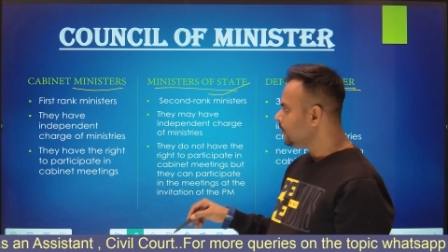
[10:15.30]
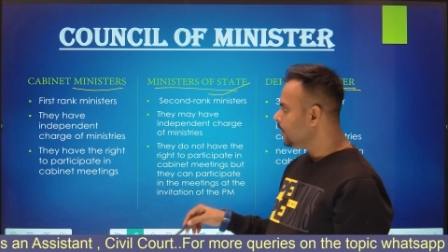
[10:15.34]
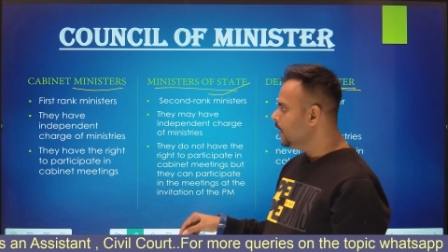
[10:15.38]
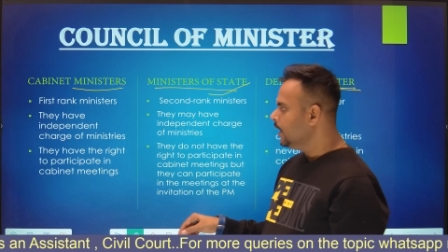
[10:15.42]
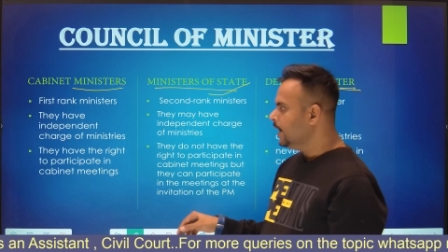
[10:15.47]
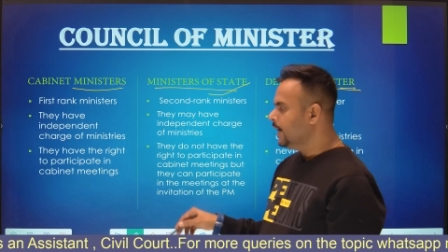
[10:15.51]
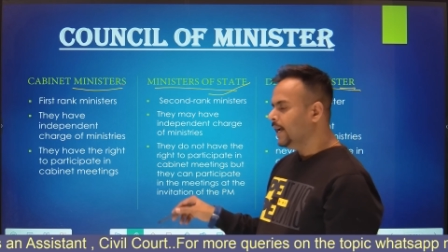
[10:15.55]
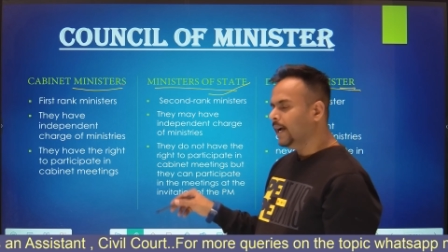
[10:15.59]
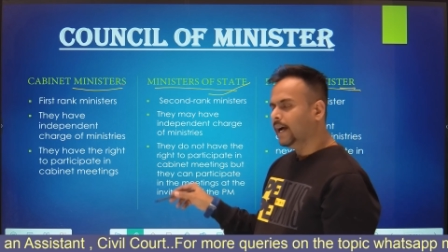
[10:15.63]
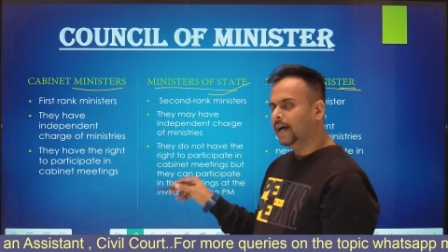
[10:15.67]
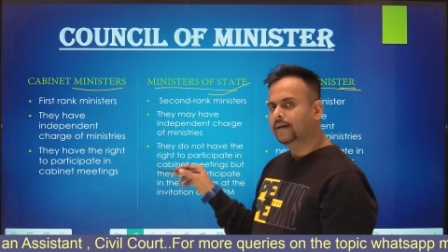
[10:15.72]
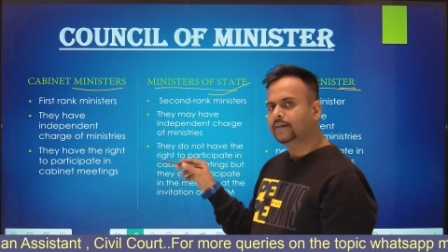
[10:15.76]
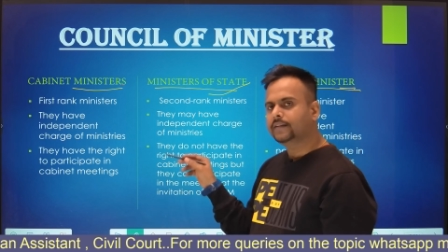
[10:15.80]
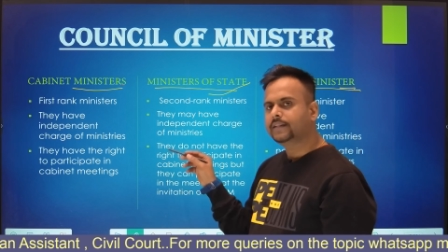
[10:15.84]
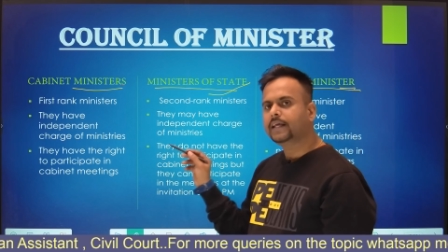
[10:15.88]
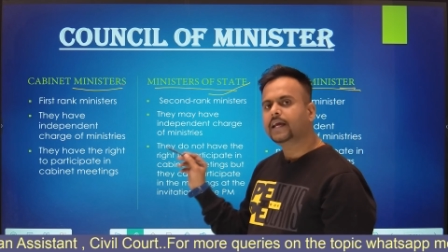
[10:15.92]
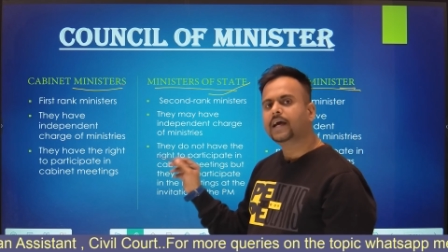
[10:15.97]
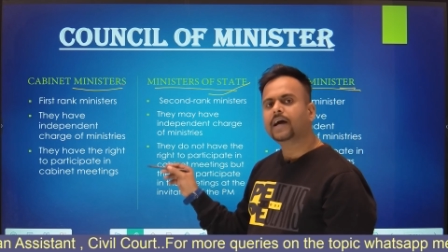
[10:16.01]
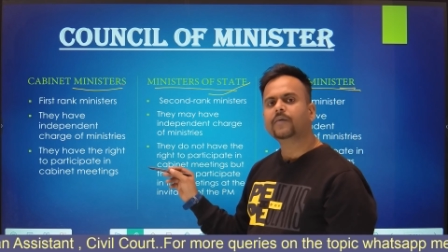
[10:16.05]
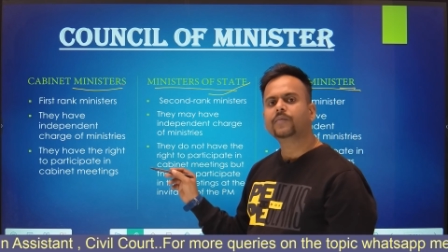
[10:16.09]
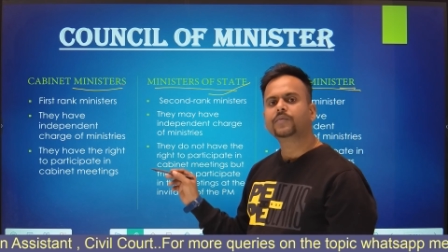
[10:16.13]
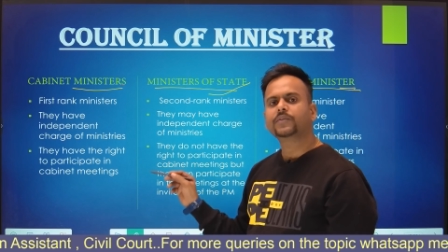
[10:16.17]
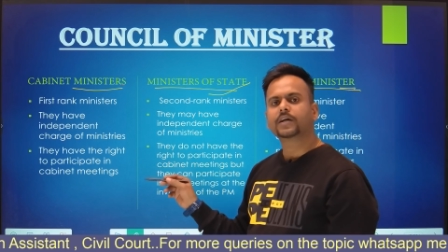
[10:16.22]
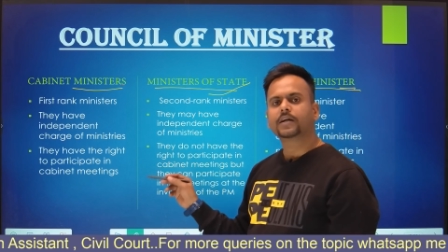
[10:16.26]
and they
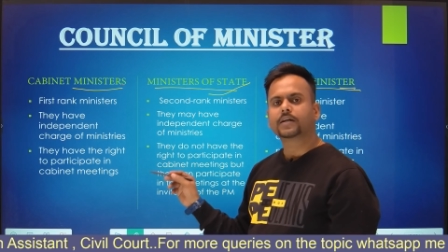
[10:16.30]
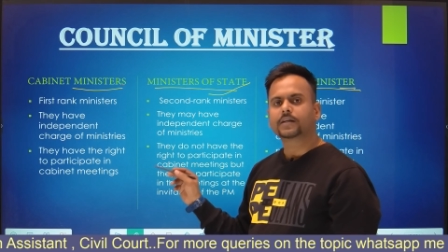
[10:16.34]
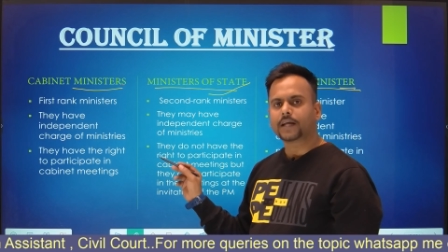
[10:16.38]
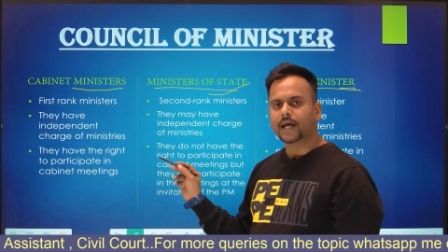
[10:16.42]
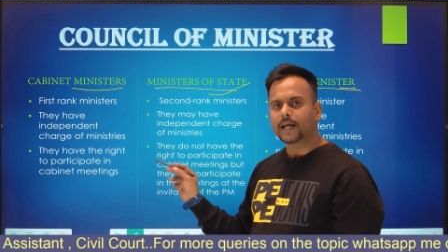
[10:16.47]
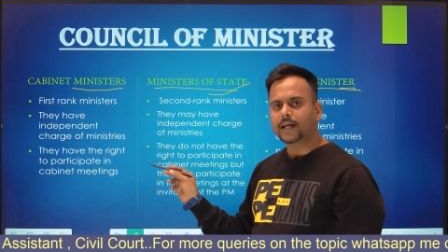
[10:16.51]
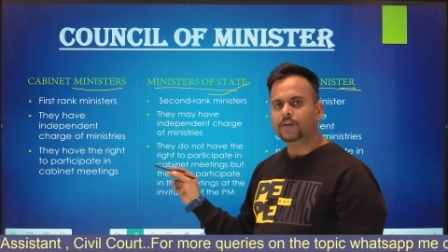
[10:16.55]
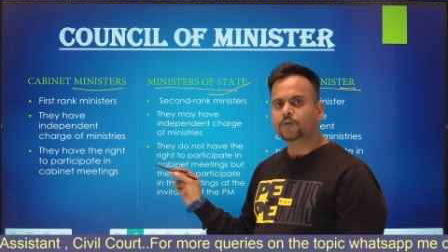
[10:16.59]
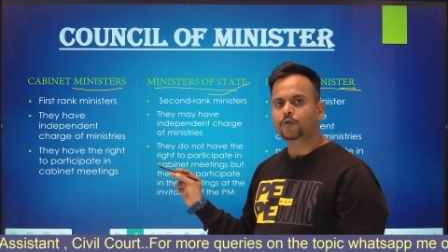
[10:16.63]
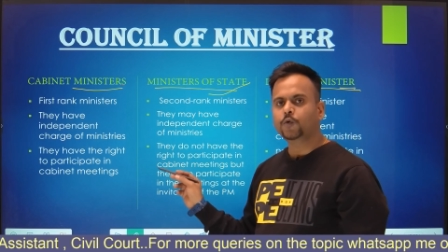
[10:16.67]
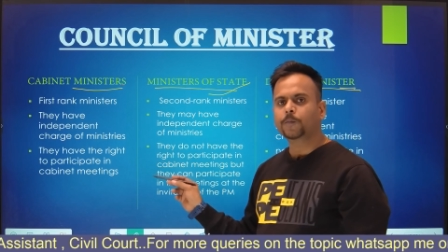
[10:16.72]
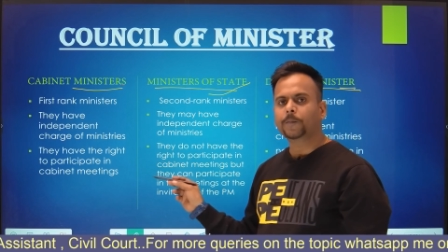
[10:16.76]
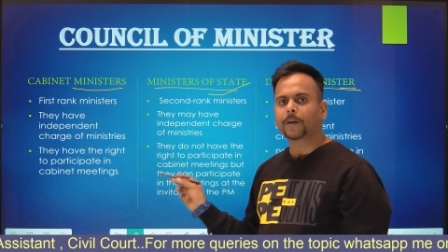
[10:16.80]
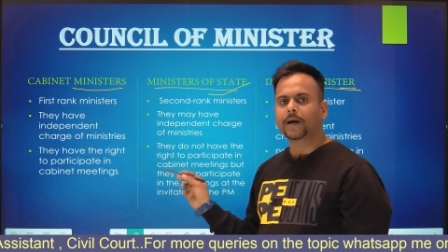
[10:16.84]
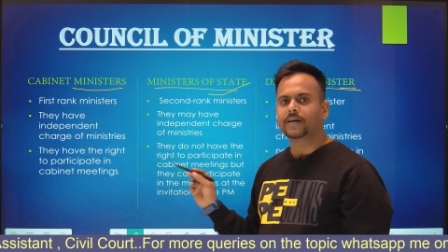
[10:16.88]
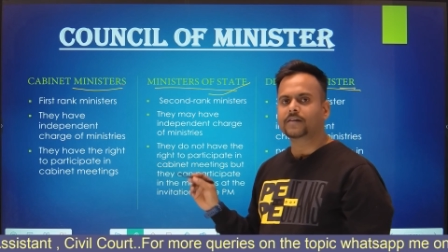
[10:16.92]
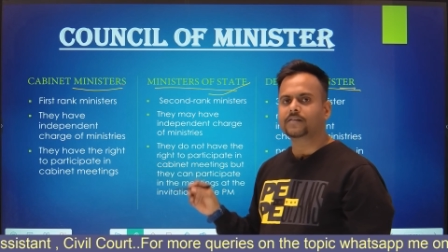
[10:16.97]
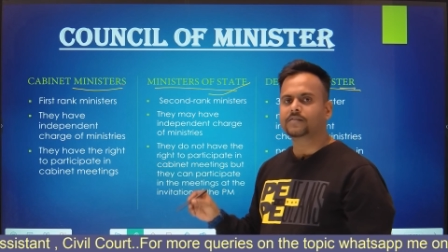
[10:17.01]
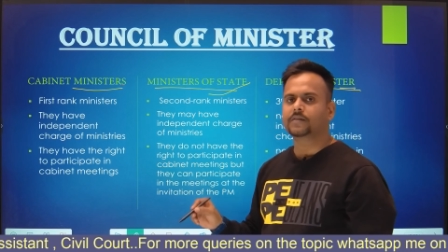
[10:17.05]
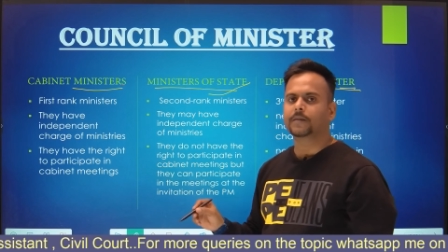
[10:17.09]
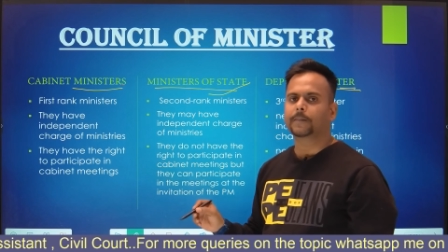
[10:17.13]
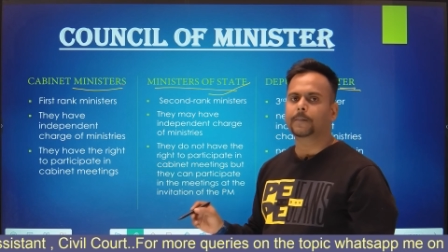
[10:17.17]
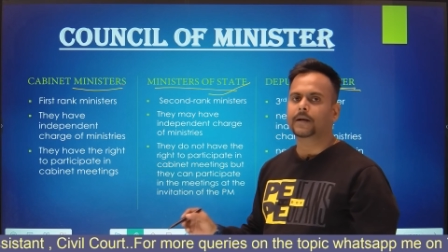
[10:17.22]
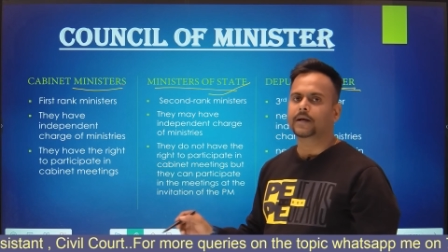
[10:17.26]
have the right to
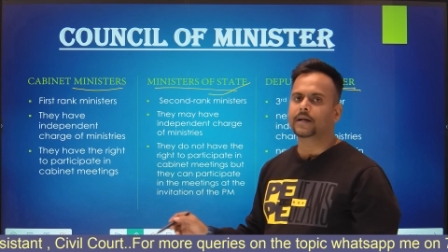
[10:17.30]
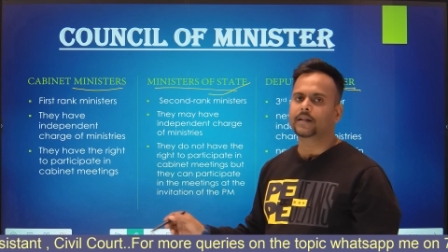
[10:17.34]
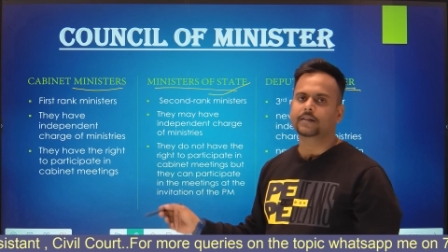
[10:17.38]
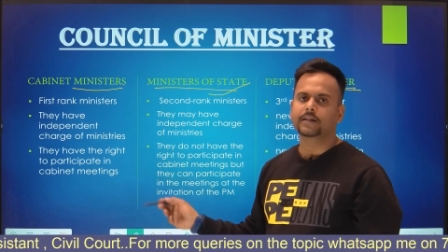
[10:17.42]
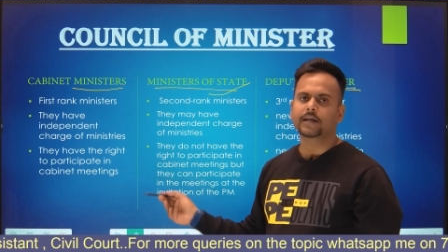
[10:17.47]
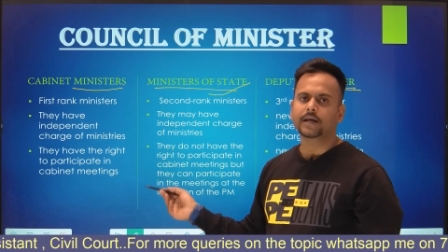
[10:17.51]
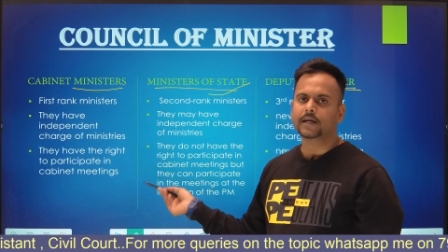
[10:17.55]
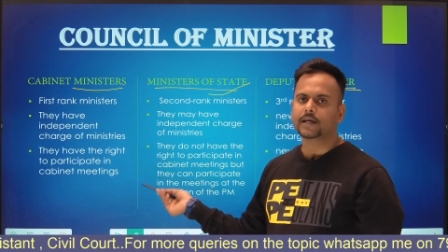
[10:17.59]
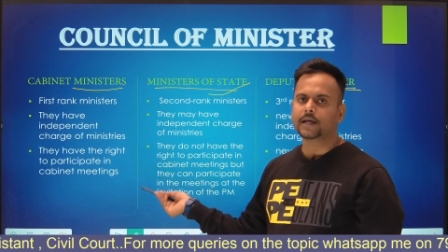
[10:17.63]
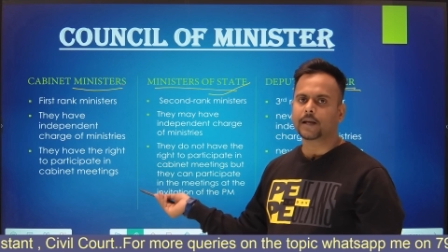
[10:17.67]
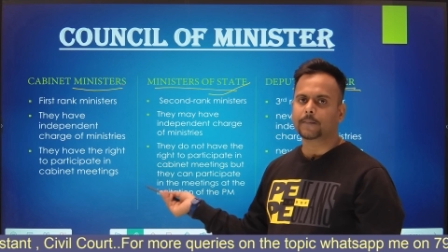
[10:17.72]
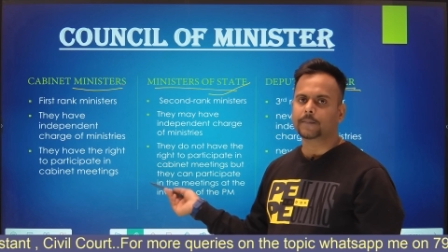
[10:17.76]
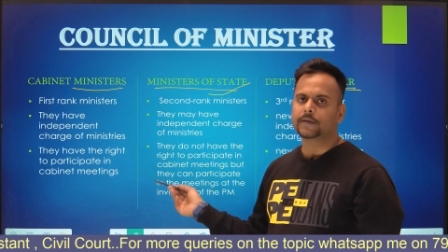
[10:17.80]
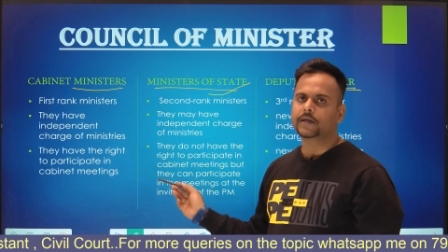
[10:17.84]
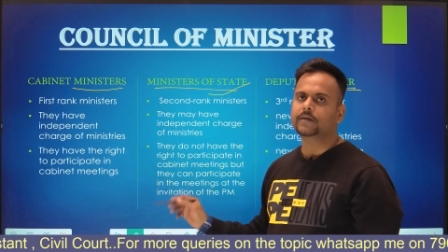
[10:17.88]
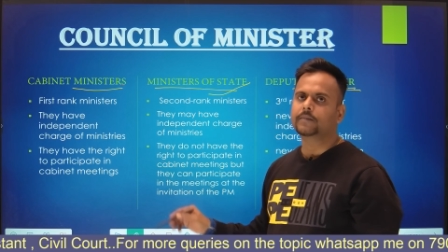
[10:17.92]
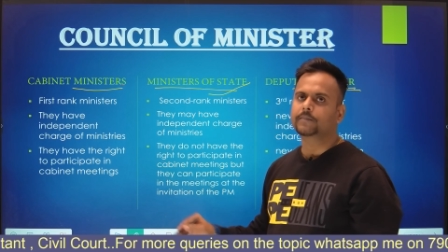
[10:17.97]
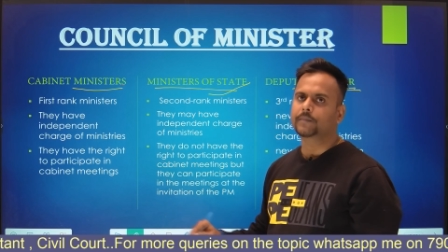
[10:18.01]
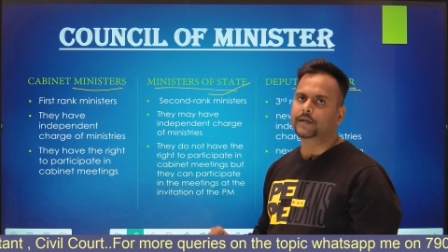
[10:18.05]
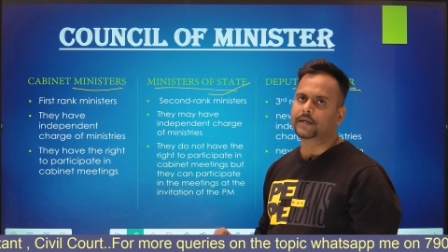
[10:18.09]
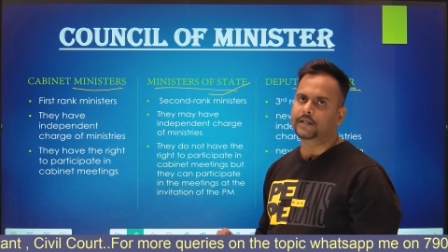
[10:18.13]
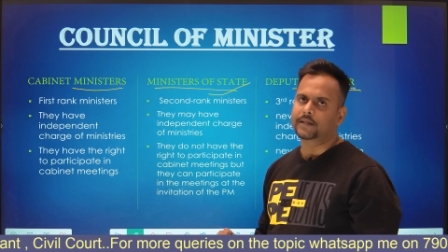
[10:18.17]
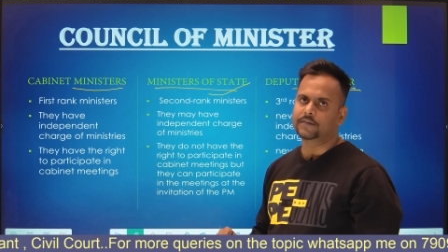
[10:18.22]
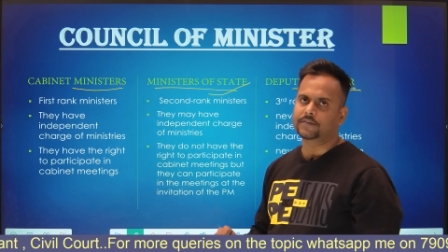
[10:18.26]
participate in the cabinet
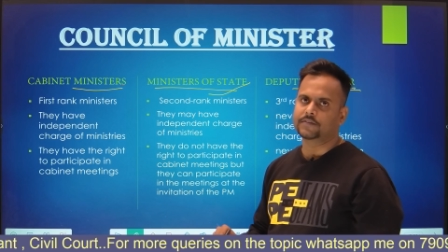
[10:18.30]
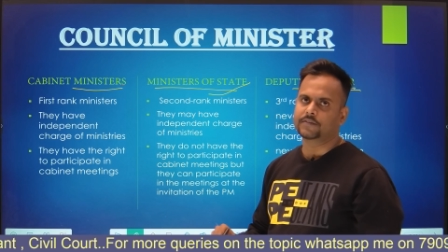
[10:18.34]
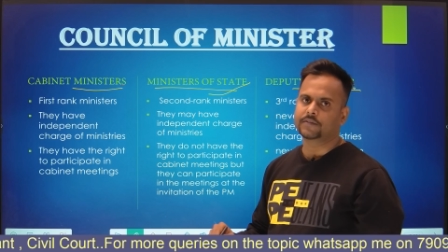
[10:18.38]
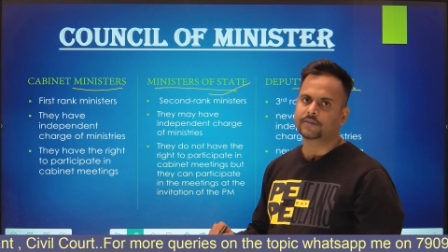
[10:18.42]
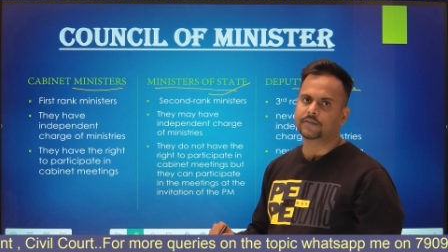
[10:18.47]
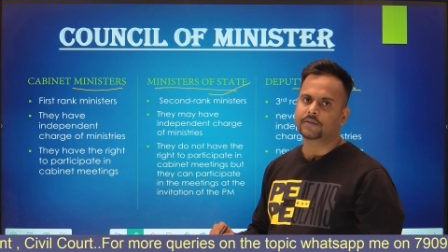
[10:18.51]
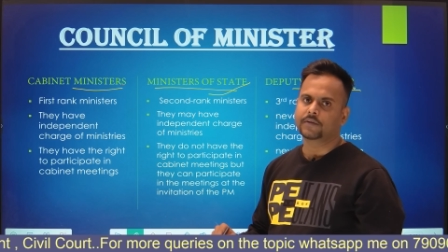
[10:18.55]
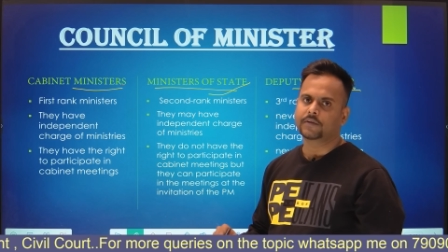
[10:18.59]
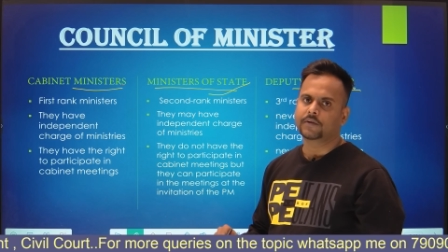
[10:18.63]
meetings.